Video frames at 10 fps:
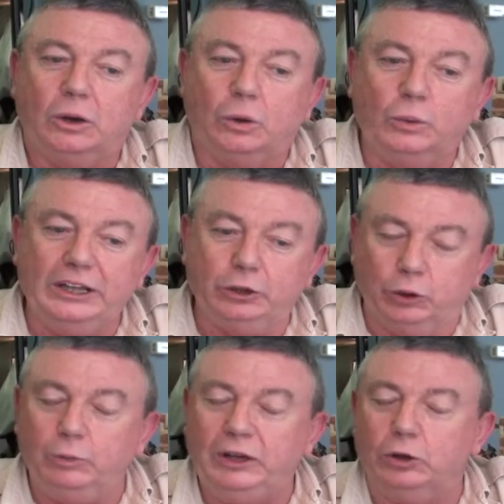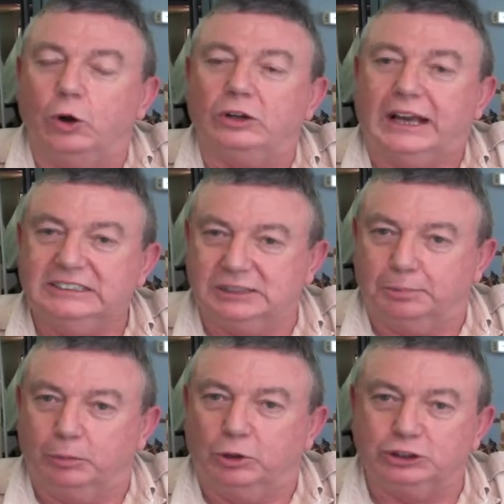We do all kinds of
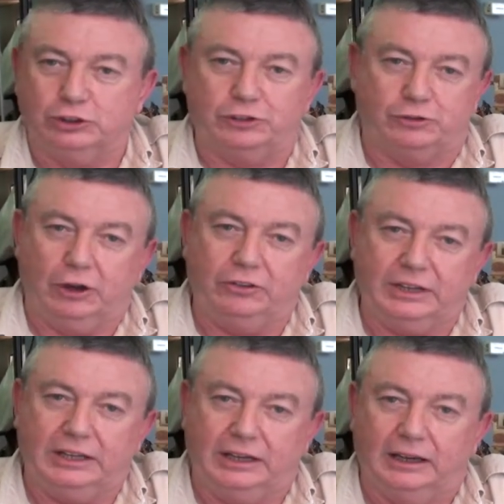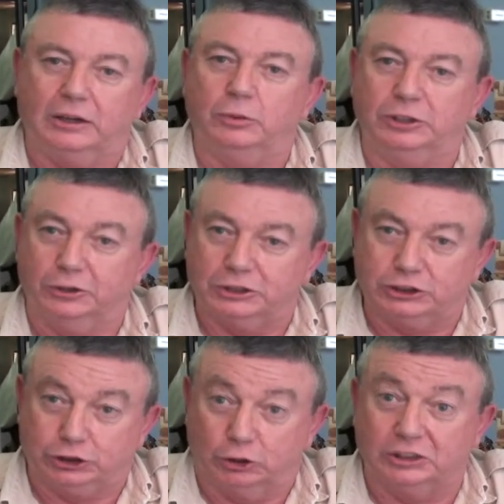promotion throughout the year. We do the
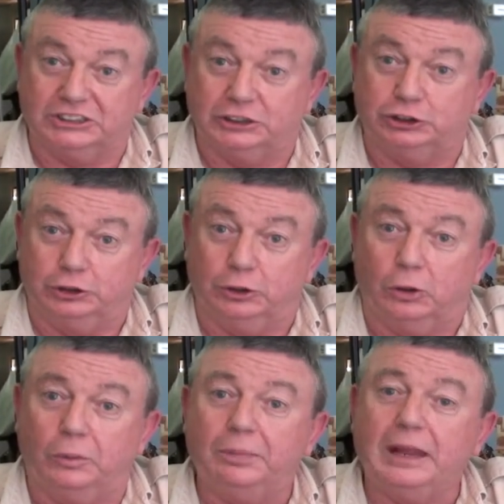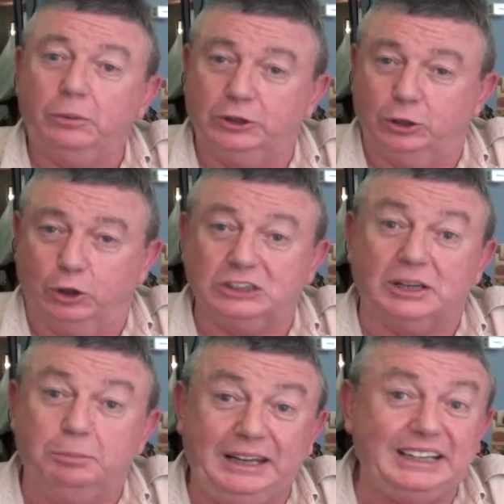shows, as you know. We do lots
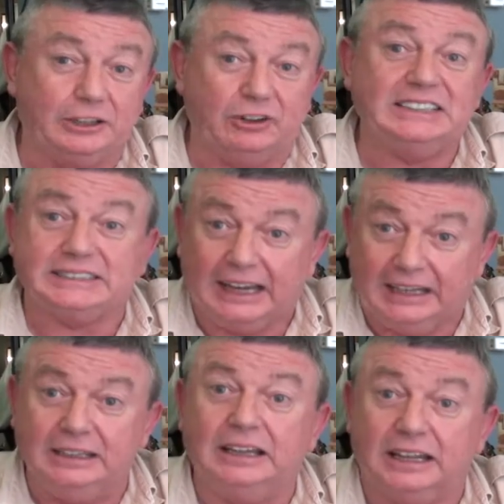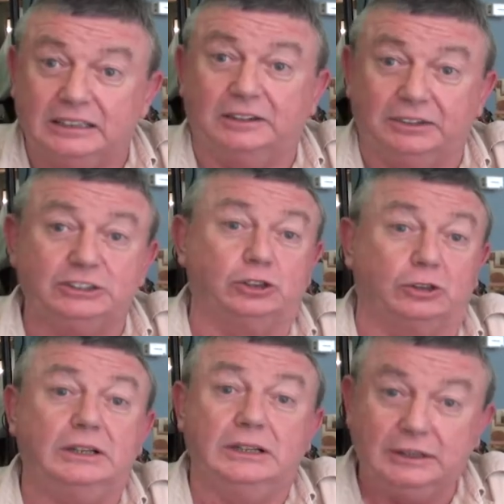of meet and greets in
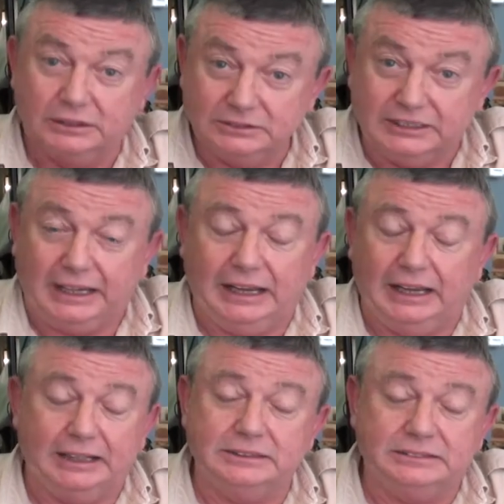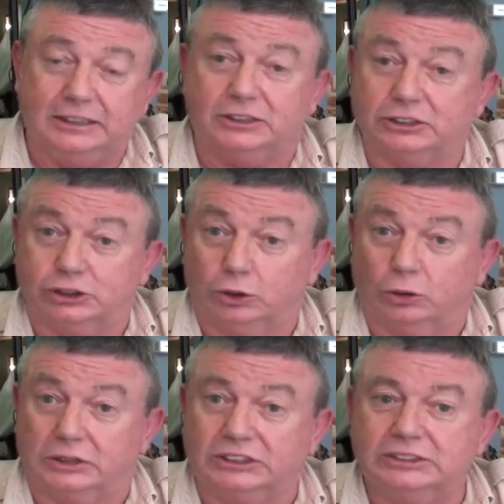individual dealer
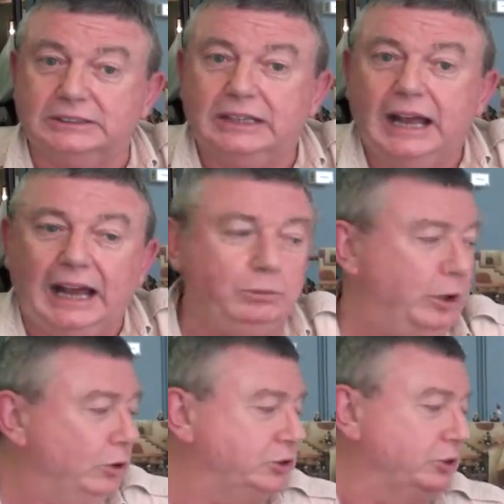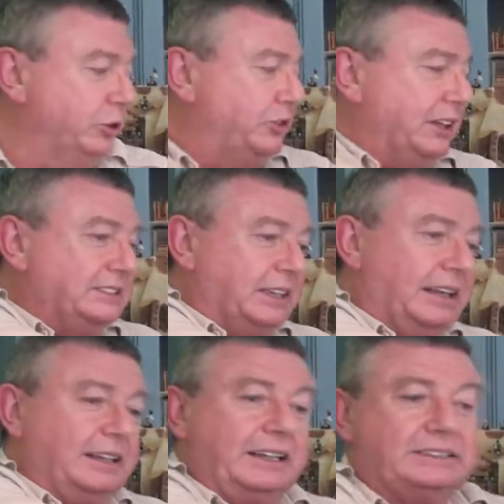stores, and we also do things
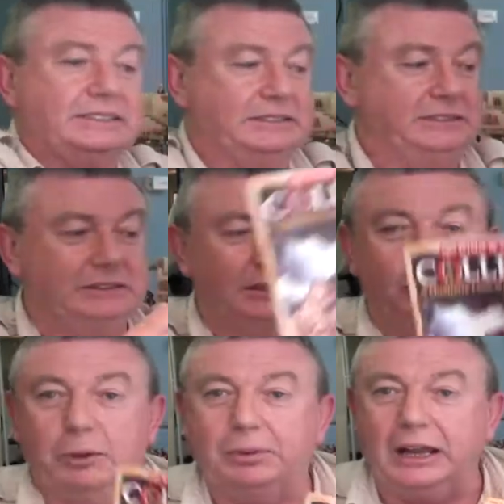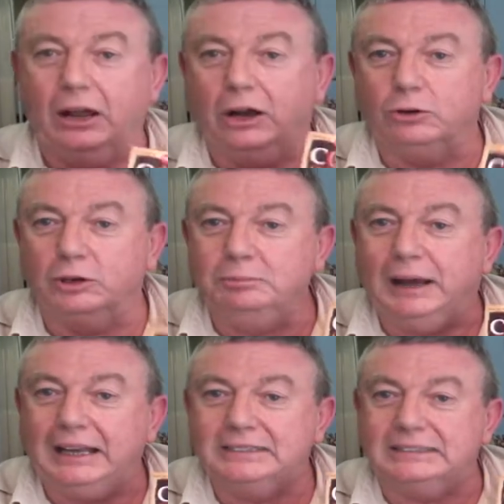like this. We bring out our own
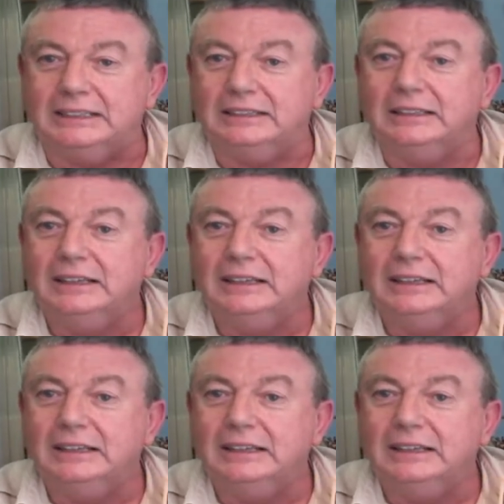magazine